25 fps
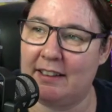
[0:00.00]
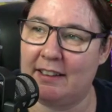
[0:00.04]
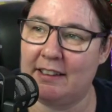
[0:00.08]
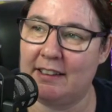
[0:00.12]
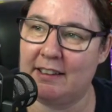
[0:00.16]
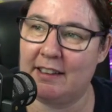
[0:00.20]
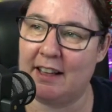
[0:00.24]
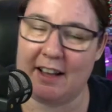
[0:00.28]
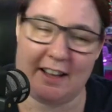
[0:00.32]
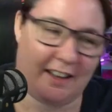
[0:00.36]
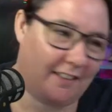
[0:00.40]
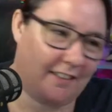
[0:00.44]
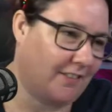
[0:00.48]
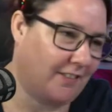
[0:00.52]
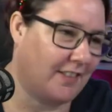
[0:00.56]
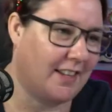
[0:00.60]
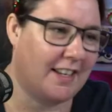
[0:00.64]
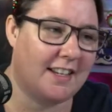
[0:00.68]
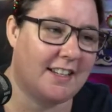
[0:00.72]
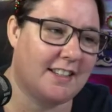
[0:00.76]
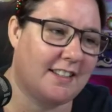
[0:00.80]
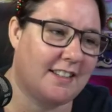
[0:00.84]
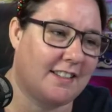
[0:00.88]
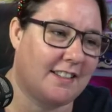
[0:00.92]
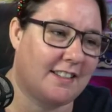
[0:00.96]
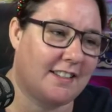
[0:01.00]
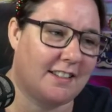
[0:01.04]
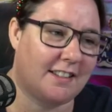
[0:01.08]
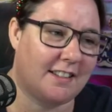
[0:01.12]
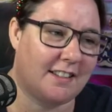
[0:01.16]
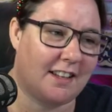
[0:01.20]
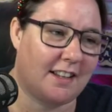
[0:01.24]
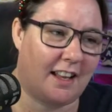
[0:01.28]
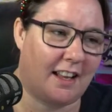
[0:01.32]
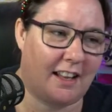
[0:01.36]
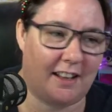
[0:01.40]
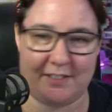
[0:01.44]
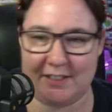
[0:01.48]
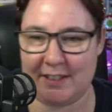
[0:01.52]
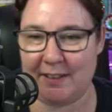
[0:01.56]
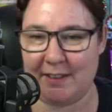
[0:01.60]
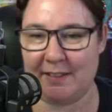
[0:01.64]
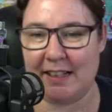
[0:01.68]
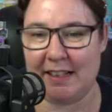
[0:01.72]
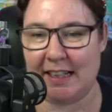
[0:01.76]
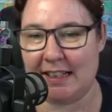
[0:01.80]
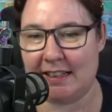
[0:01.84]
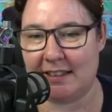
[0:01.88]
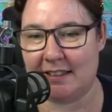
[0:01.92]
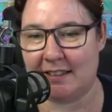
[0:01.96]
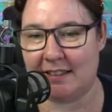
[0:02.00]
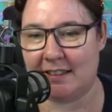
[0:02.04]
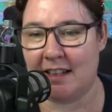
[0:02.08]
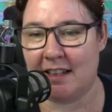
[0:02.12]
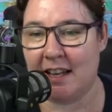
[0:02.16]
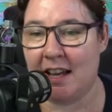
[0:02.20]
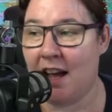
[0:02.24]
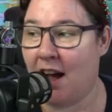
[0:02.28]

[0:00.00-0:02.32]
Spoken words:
I love this. I love something else.